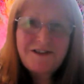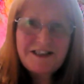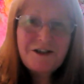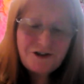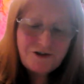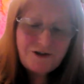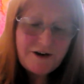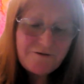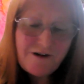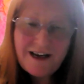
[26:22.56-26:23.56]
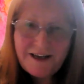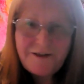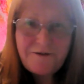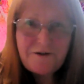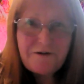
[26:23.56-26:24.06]
did her training right in
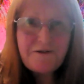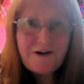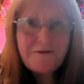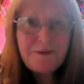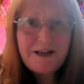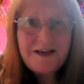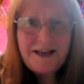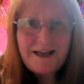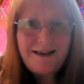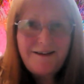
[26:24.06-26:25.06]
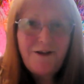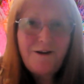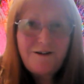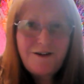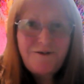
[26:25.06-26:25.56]
the very, very beginning,
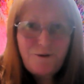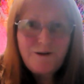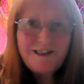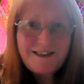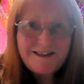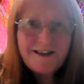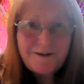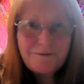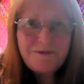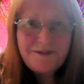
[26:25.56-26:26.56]
30, 40 years ago.